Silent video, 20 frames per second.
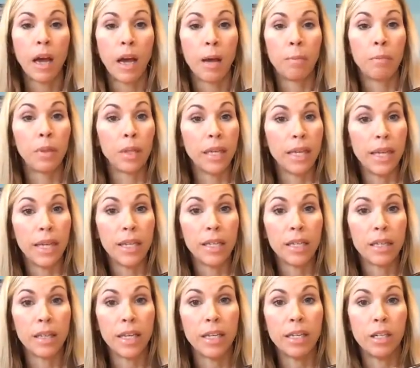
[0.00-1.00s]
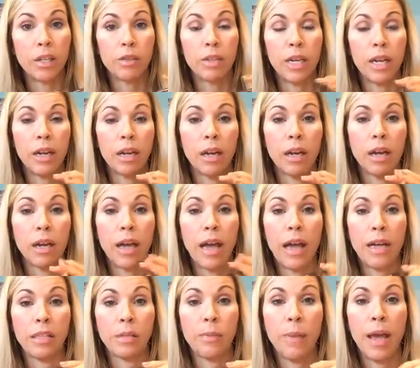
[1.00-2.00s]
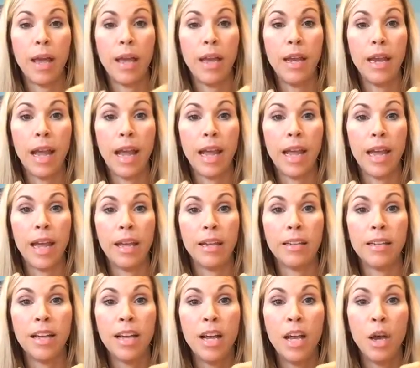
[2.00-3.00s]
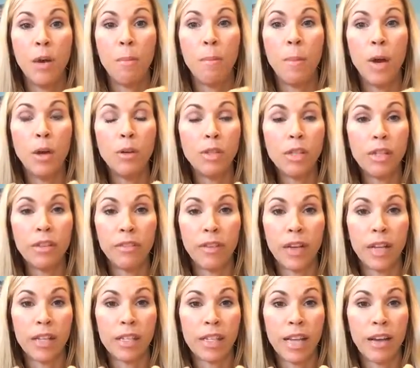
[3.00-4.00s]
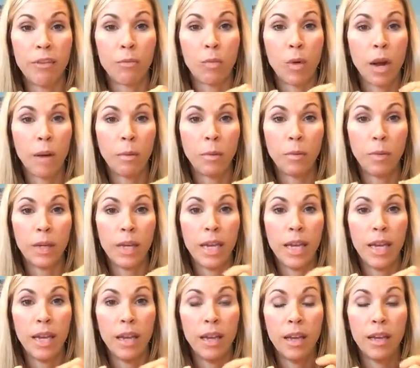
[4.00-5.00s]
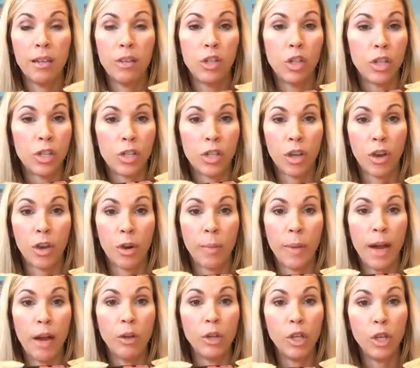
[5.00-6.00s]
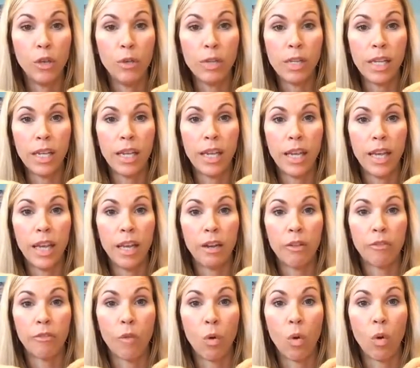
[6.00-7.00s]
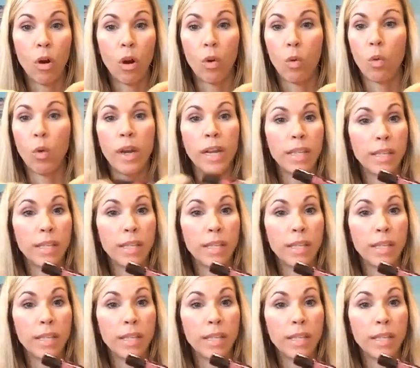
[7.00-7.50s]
blend that doTERRA has made, and most of us have probably just thought about using it for what it